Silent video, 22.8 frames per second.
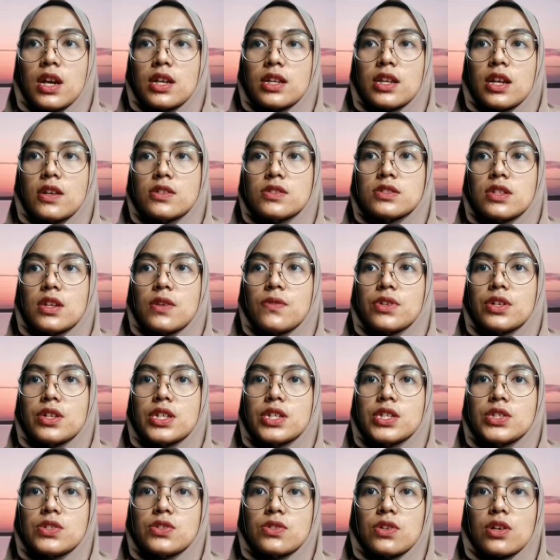There are several
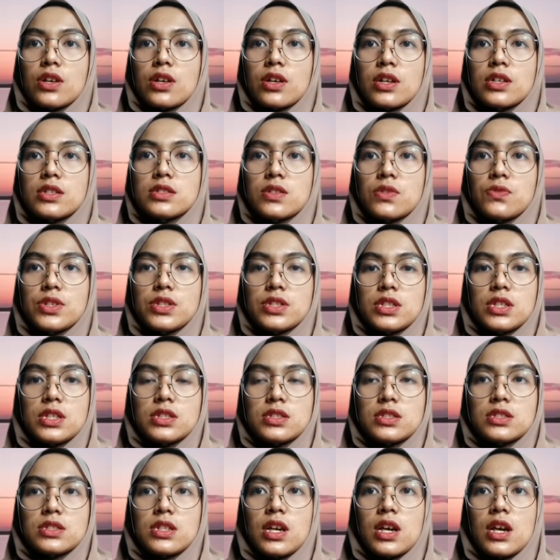issues occurs, which
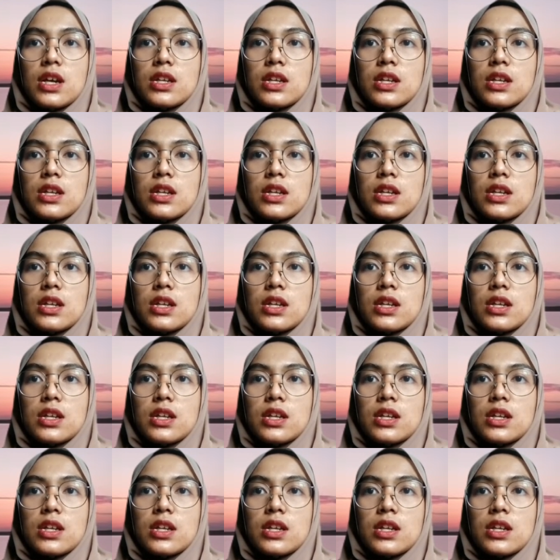is